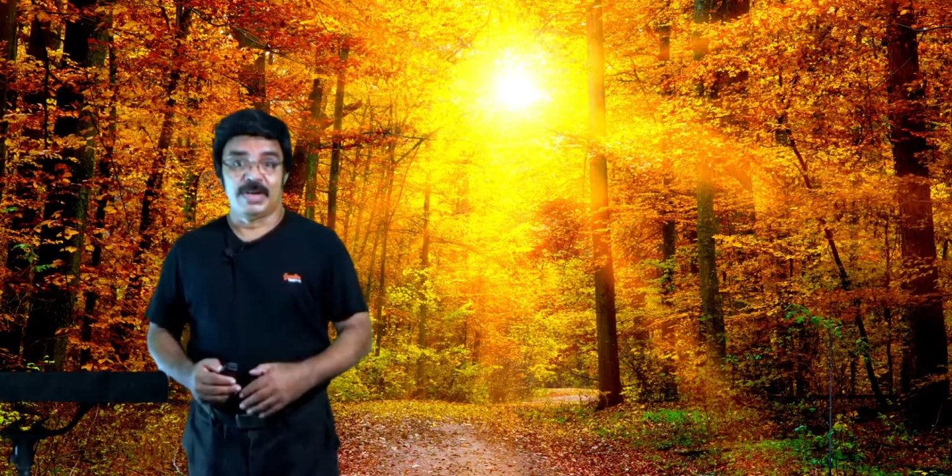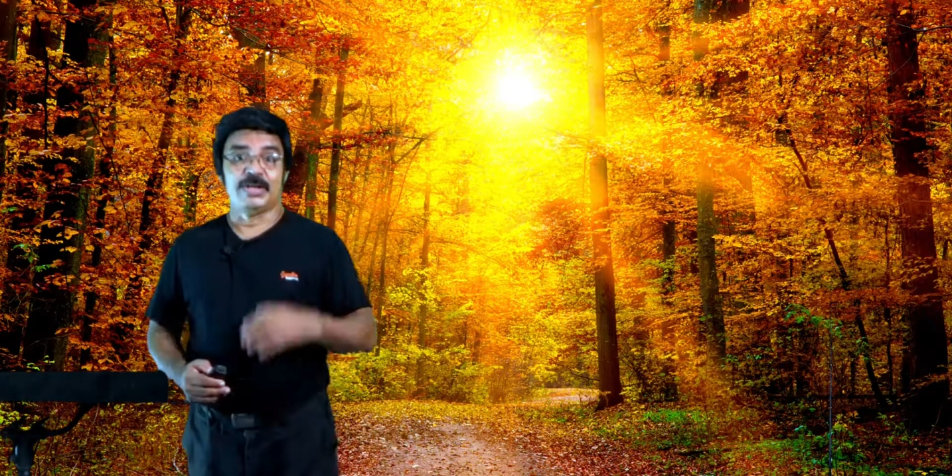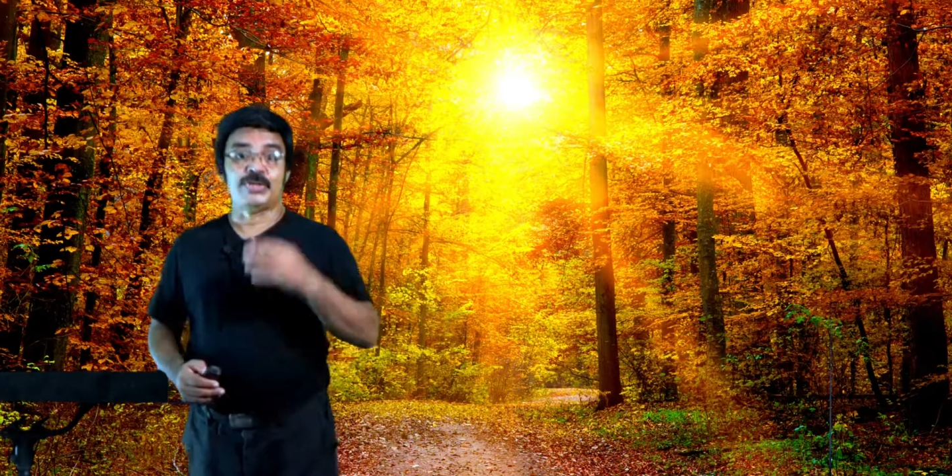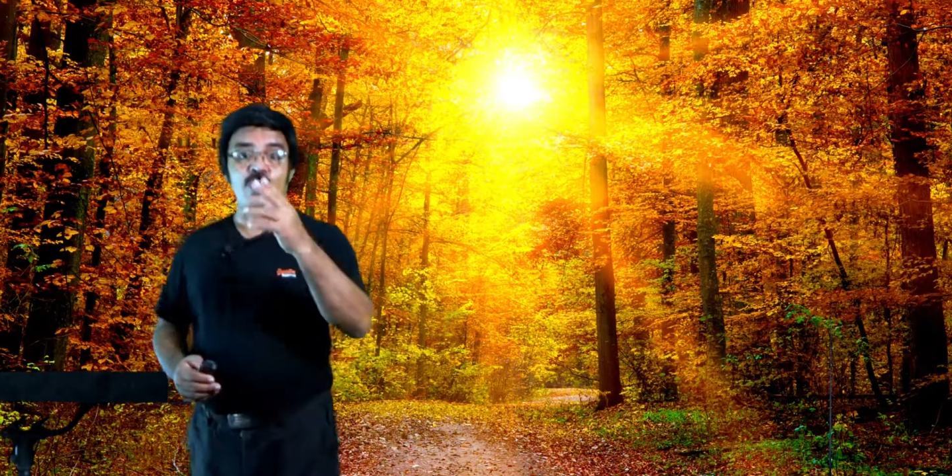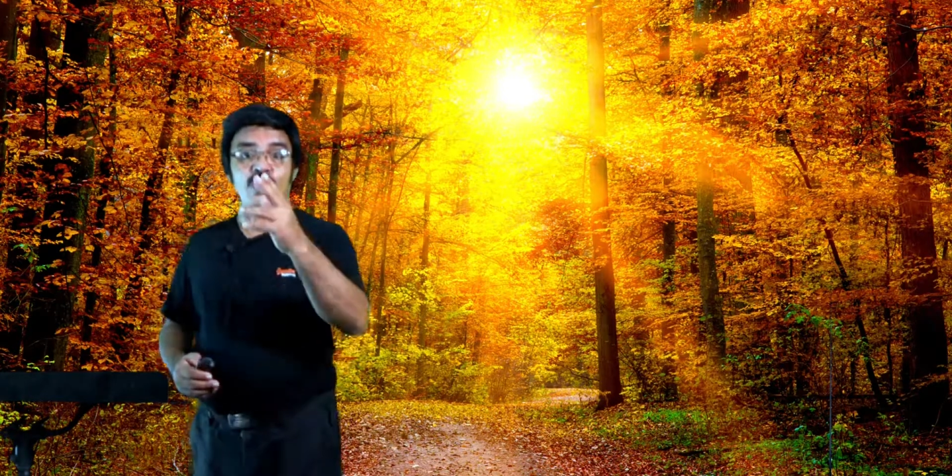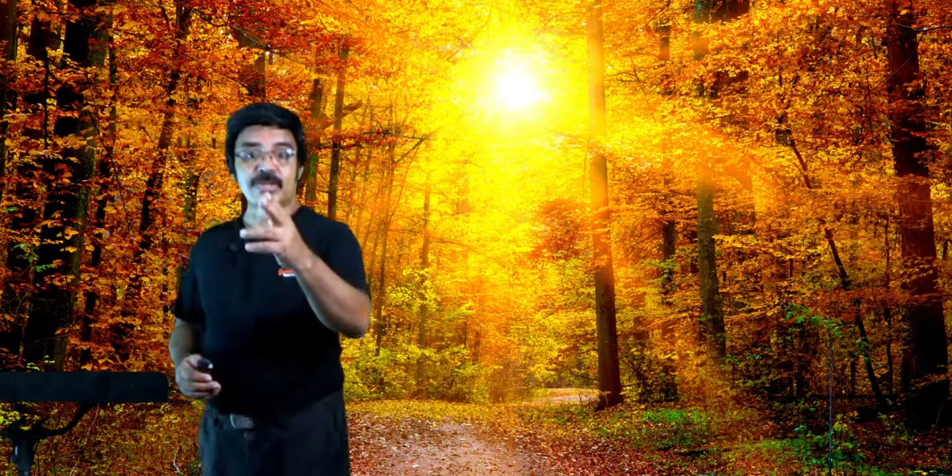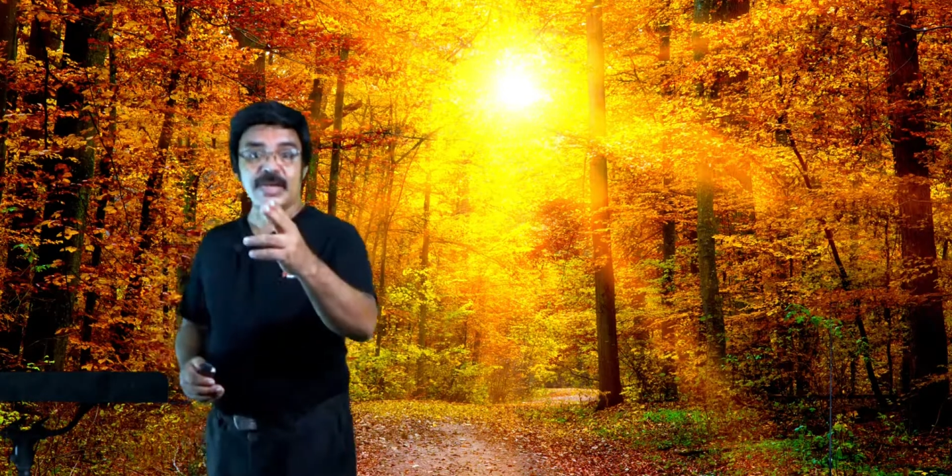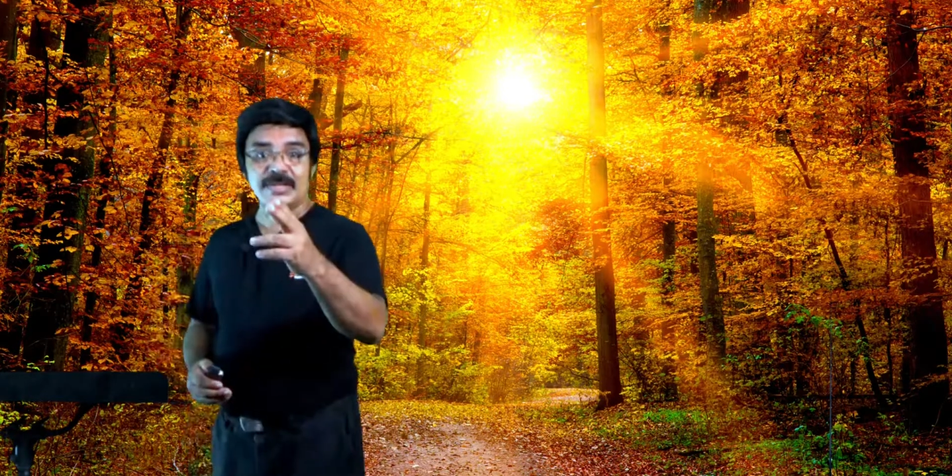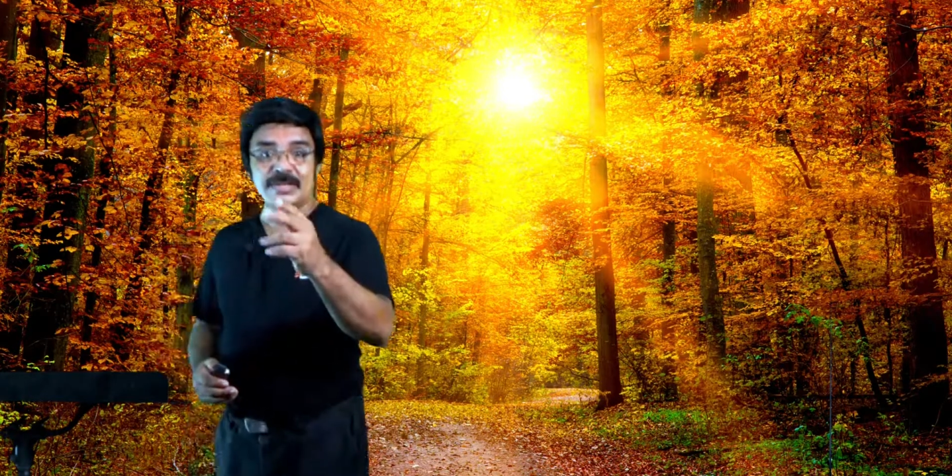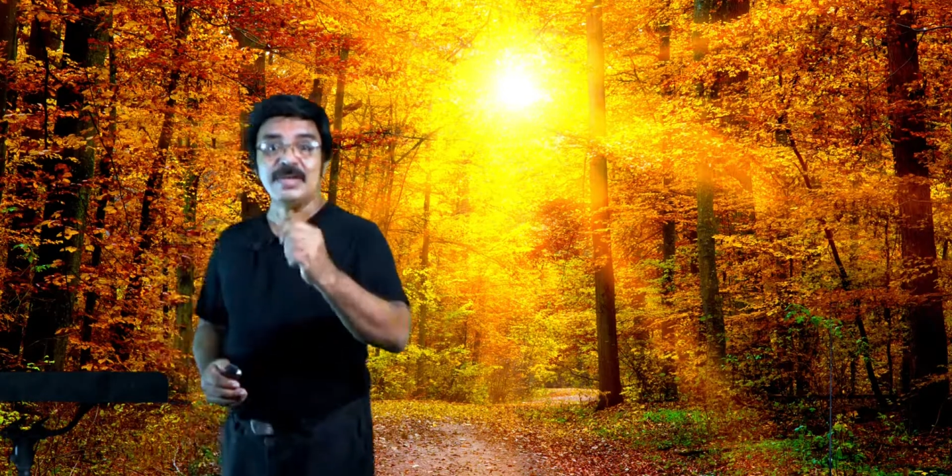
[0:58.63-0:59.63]
It's your
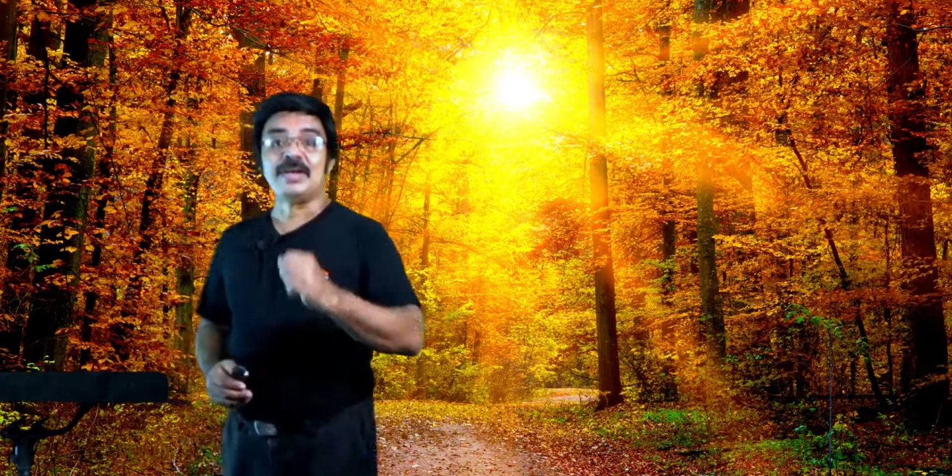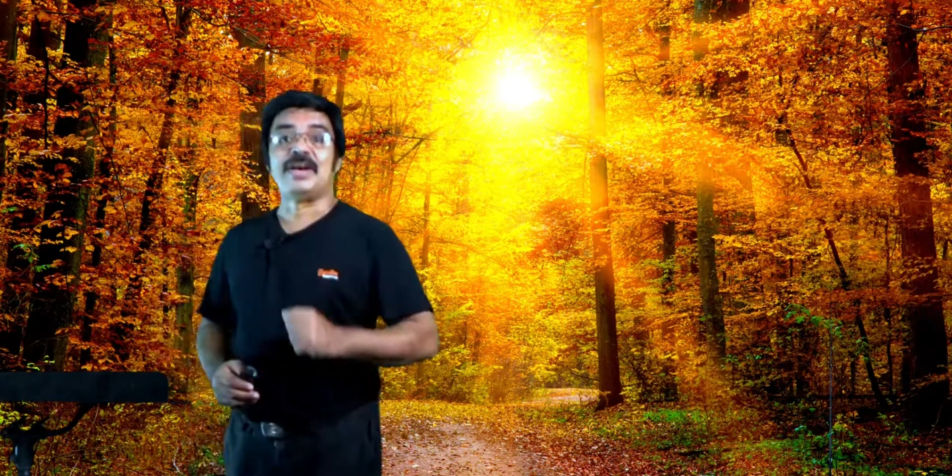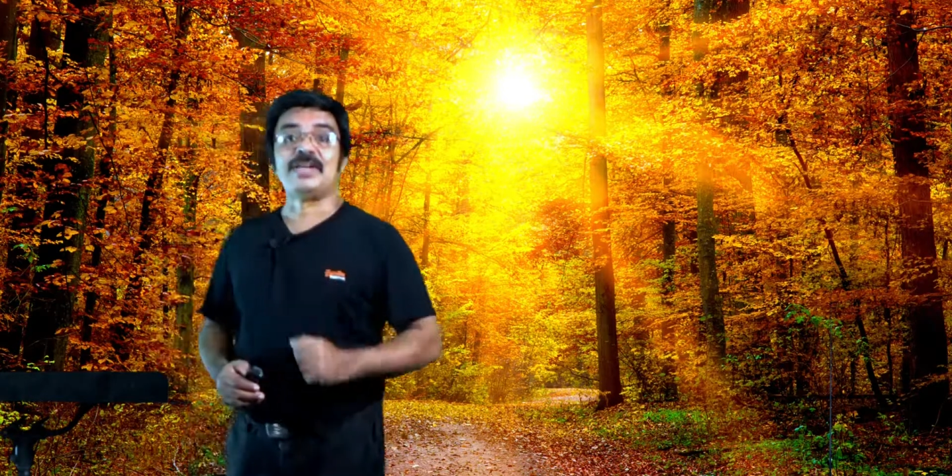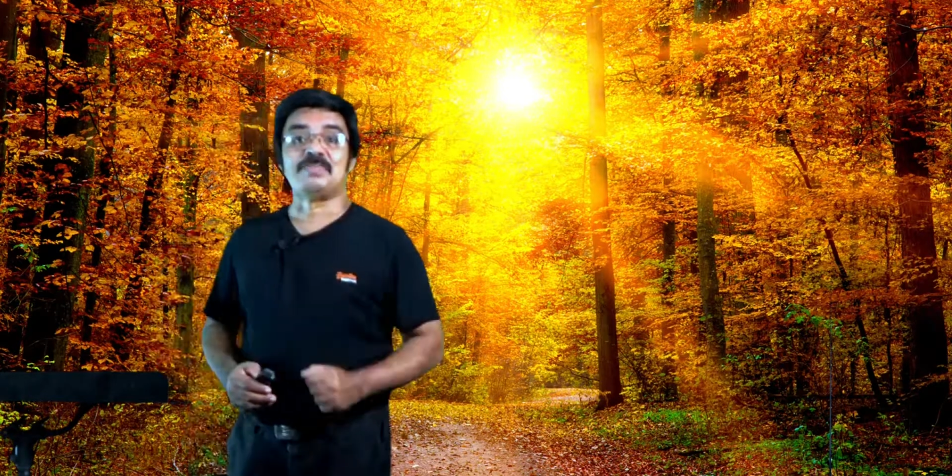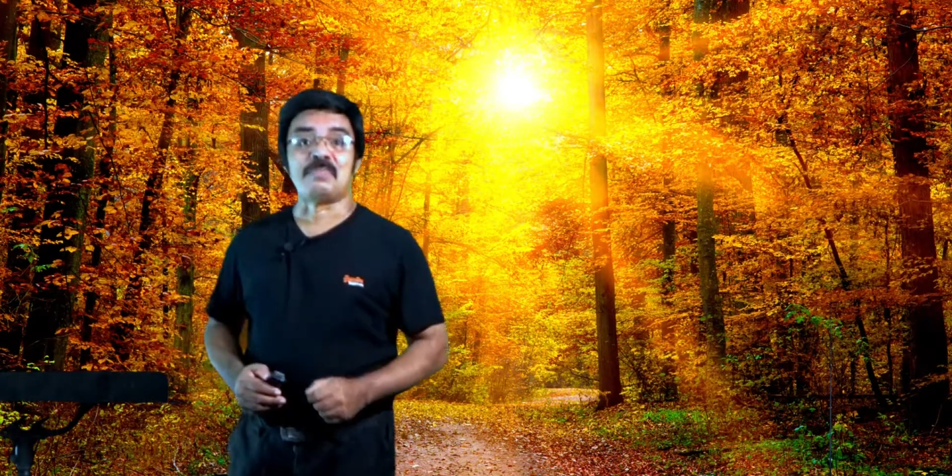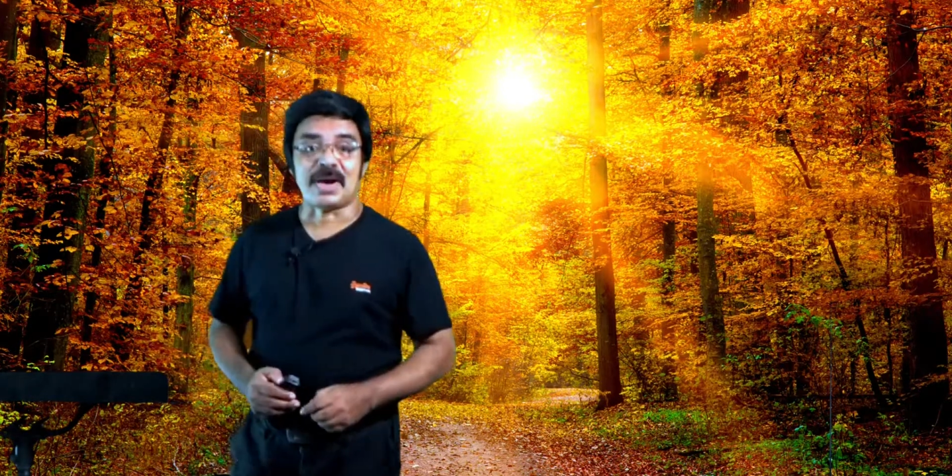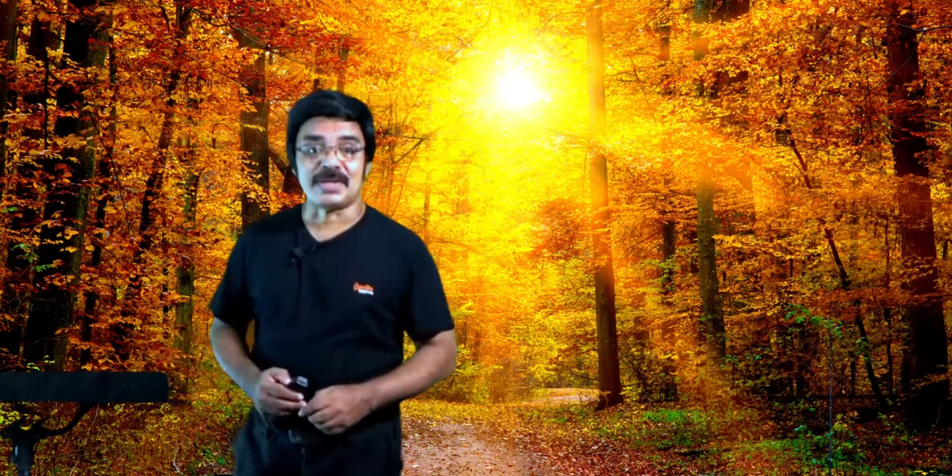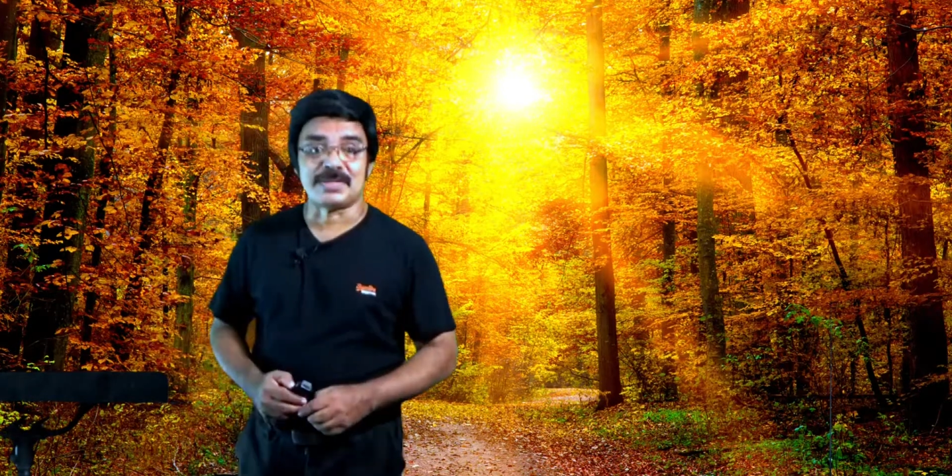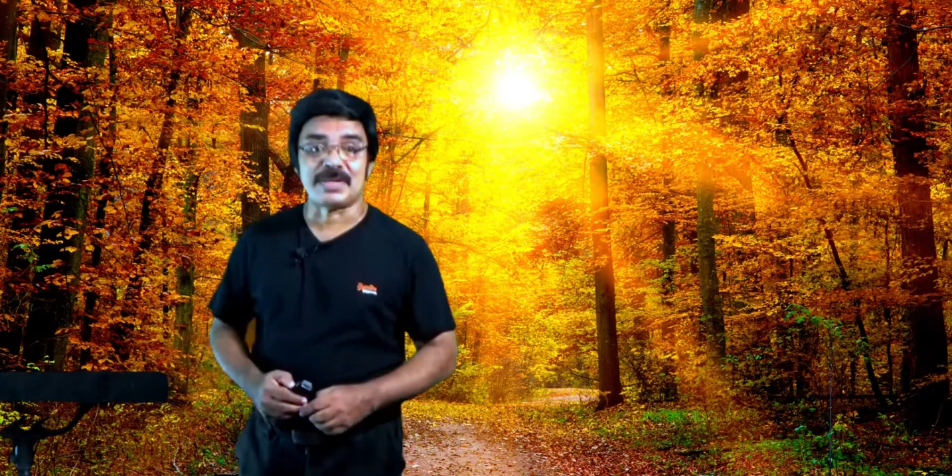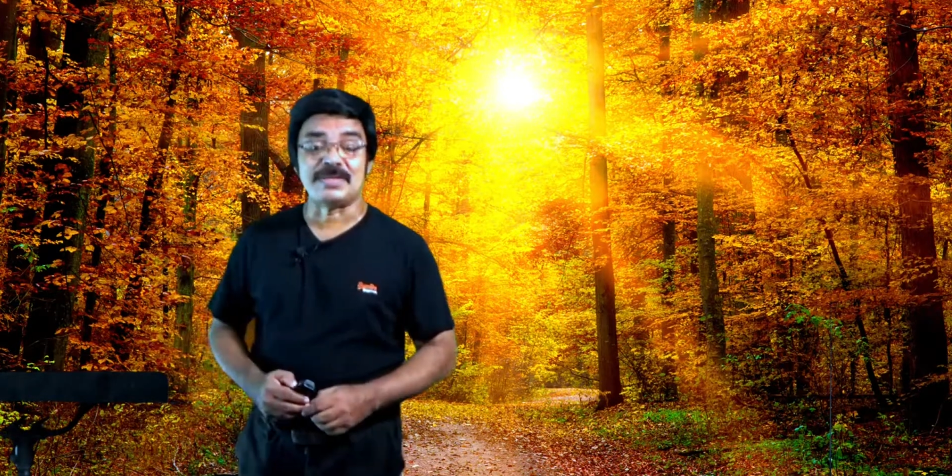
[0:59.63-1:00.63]
sun, it's
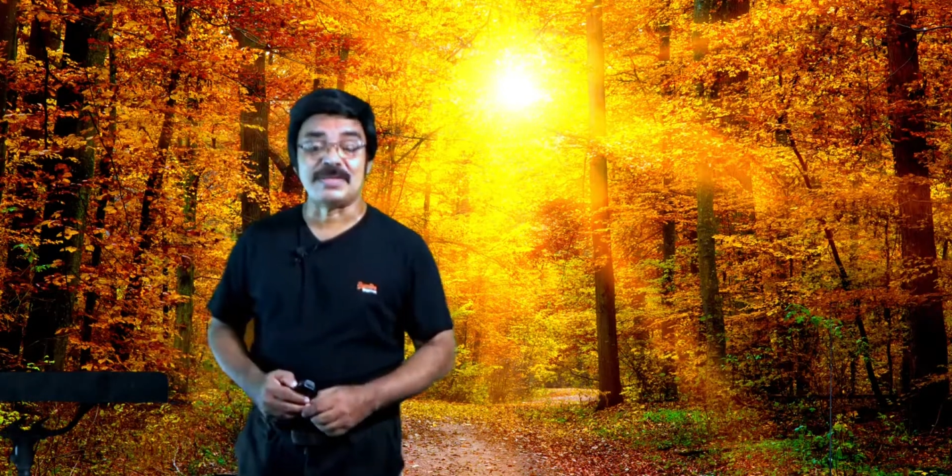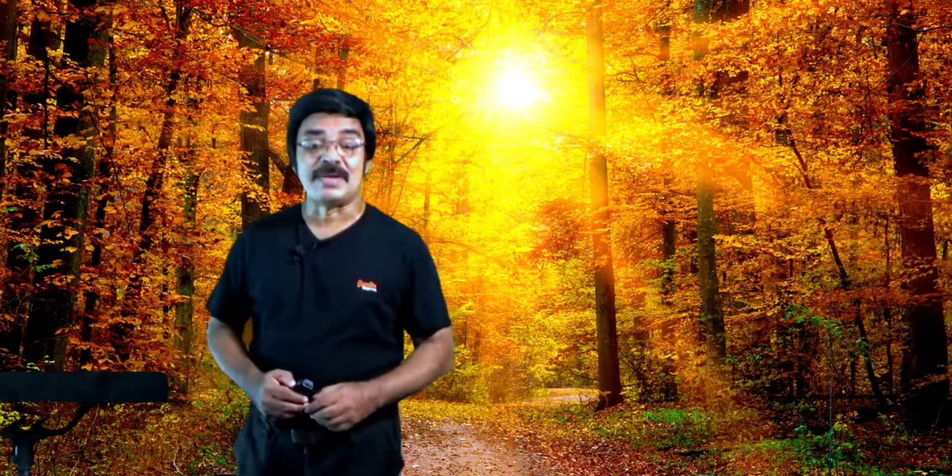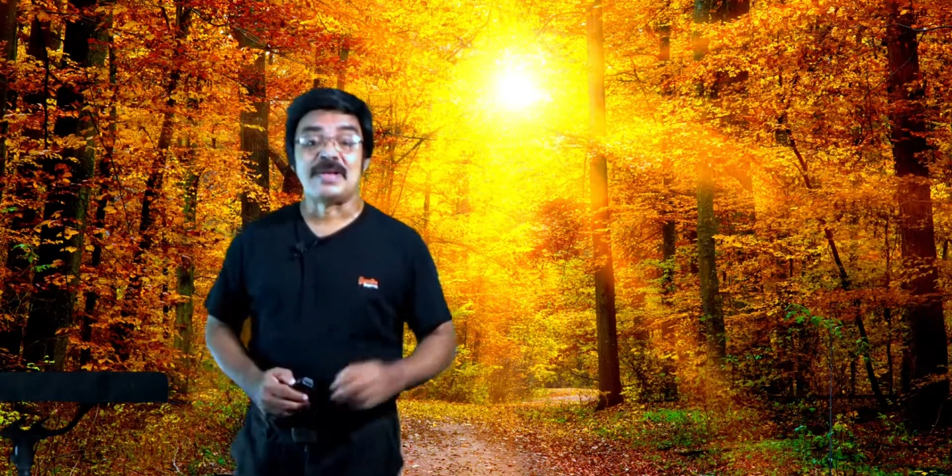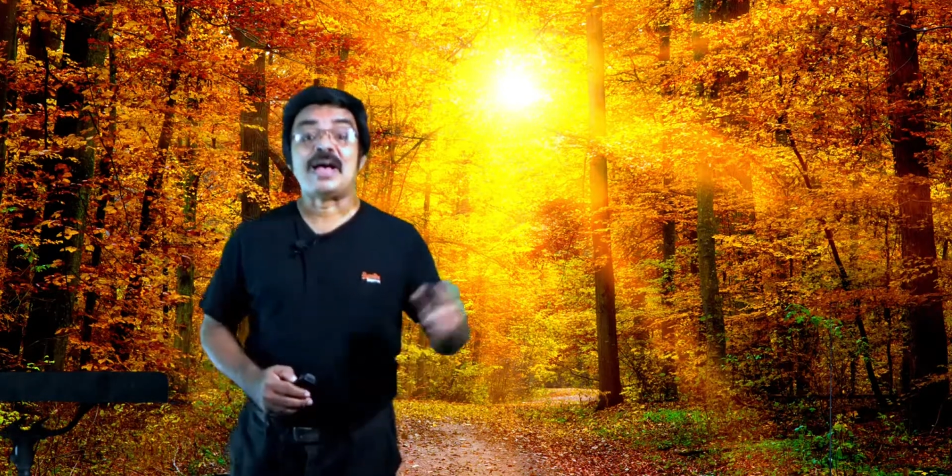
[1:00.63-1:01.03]
my sun,